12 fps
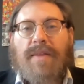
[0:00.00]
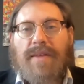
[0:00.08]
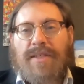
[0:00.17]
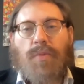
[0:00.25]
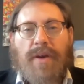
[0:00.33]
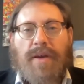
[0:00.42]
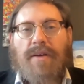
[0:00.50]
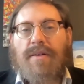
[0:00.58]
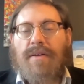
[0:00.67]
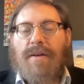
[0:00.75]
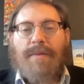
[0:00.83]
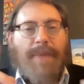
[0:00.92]
this week.
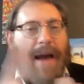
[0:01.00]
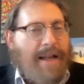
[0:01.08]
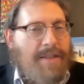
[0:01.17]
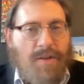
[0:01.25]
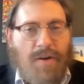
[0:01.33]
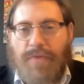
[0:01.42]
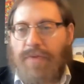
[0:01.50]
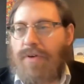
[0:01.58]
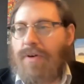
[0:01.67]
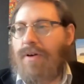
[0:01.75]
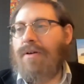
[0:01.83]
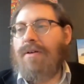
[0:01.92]

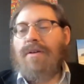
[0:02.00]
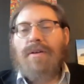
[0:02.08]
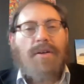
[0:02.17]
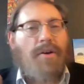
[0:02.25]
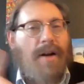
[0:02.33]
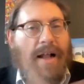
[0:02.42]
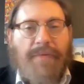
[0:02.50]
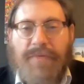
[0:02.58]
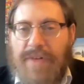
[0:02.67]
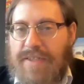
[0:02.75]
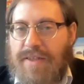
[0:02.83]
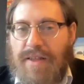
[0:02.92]
Passover, Yodav
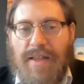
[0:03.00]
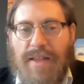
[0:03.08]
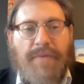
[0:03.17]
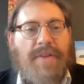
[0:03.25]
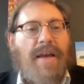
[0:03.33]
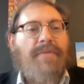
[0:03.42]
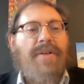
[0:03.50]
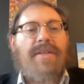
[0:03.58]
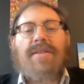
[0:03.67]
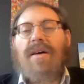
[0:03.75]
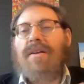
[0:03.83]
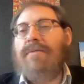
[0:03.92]
Nissan, the 11th day of
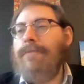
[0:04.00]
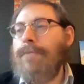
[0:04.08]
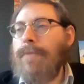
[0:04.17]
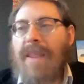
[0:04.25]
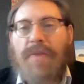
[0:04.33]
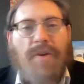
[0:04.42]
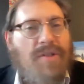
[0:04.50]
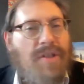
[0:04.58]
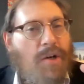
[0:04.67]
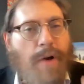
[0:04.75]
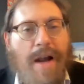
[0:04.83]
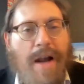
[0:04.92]
Nisan, there's
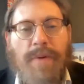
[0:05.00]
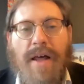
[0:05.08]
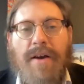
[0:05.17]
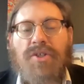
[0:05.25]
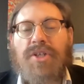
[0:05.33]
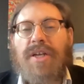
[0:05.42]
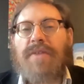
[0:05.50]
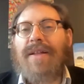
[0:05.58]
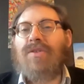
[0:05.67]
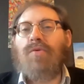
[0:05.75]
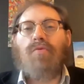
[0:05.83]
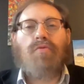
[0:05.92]
incredible energy
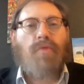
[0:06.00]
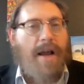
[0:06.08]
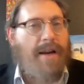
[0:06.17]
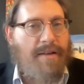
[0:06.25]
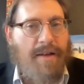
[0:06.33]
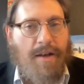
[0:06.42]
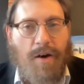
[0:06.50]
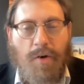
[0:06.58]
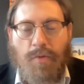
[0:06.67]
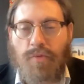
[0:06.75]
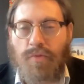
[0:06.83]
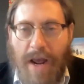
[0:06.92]
that's ready to go,
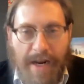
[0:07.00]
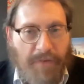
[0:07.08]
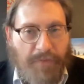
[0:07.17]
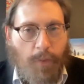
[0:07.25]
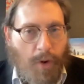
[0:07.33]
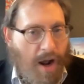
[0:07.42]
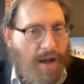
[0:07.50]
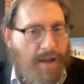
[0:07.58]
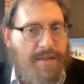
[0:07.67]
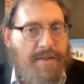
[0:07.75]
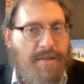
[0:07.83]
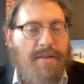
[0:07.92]
ready for
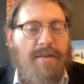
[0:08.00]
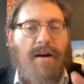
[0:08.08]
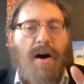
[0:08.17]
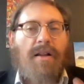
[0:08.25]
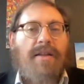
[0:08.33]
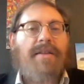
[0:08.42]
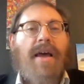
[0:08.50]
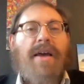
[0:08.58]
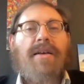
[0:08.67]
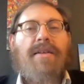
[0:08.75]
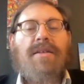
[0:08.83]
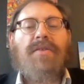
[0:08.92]
us. All it
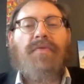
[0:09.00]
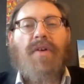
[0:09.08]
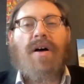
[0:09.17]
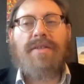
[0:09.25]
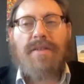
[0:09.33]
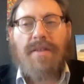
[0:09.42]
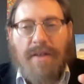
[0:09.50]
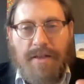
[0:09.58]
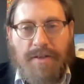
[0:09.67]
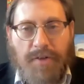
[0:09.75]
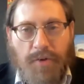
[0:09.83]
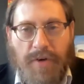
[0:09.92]
takes is for us
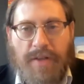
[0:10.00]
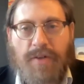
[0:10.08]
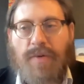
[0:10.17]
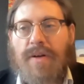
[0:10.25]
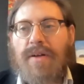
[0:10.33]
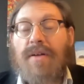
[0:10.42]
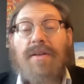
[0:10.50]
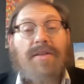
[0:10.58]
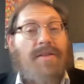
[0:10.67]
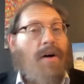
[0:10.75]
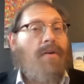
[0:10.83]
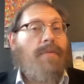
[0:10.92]
to tune into it.
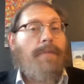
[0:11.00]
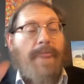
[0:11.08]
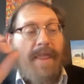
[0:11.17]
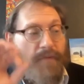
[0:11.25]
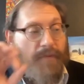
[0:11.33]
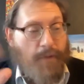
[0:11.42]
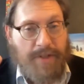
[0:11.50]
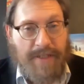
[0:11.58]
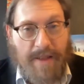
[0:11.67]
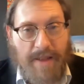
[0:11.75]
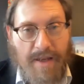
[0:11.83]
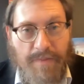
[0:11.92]
So,
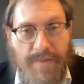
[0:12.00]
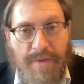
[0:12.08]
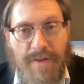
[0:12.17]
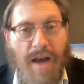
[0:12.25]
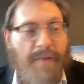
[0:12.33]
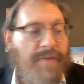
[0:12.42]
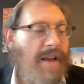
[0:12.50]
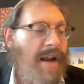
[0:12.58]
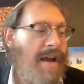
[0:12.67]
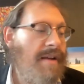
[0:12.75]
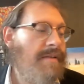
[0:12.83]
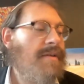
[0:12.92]
first theme of
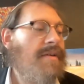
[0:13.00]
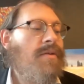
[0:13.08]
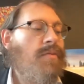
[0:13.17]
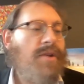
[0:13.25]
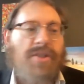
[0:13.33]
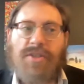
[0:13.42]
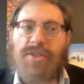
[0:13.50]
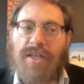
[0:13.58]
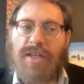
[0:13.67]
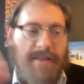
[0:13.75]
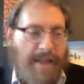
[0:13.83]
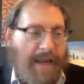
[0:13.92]
today, which is
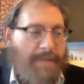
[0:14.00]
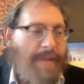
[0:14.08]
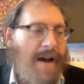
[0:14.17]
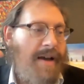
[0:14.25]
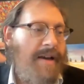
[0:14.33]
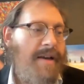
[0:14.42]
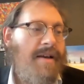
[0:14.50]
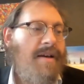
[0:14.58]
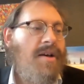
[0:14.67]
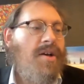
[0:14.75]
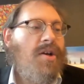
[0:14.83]
just again my